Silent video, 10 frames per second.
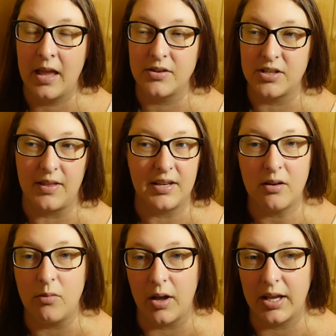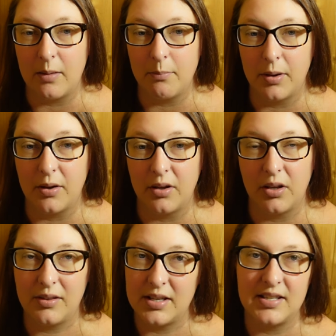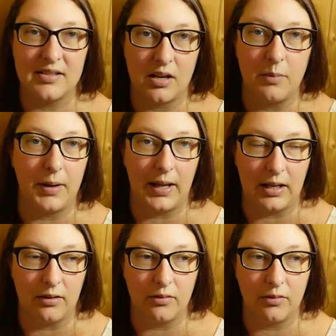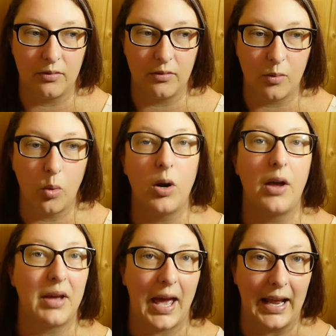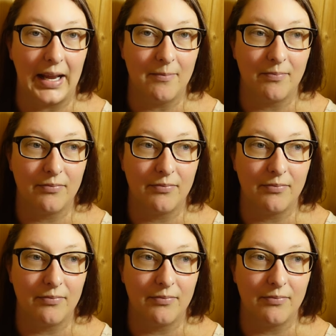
So they don't like him, but this is going to be all okay.